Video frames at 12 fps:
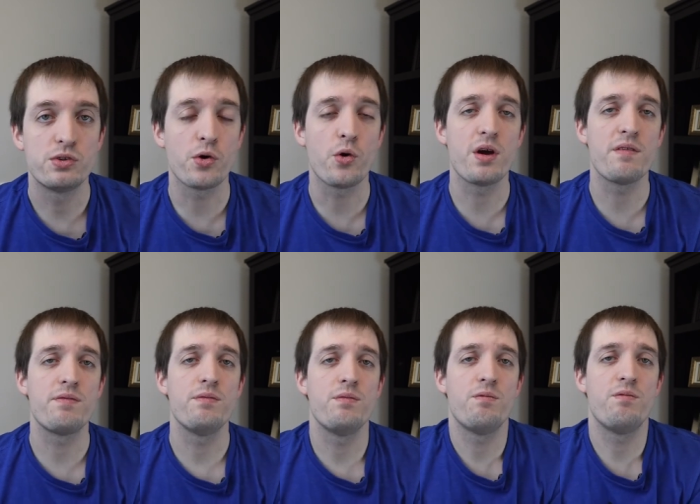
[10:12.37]
So if
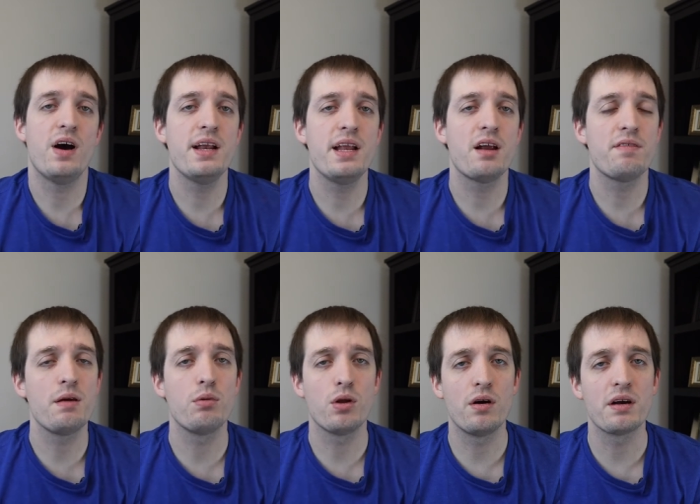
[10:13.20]
find out if they
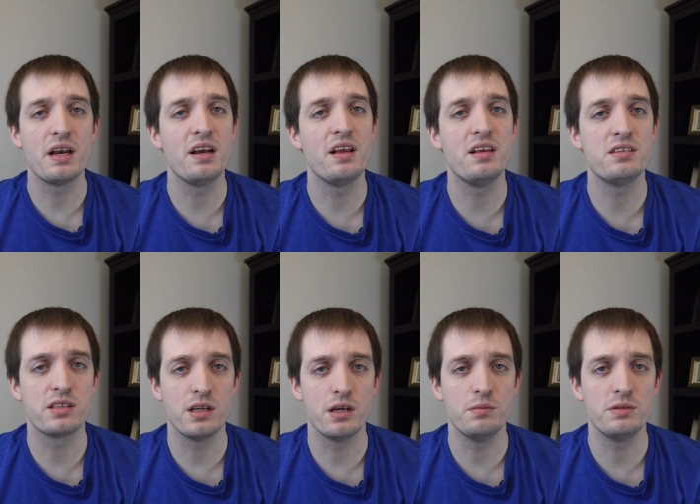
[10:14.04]
belong in any of these
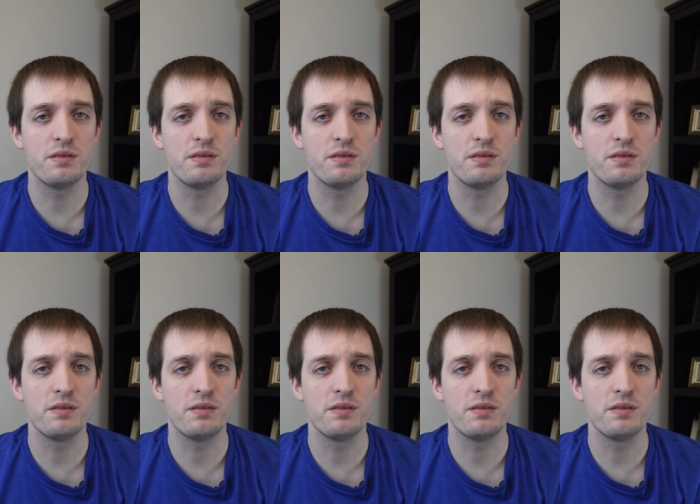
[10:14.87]
clubs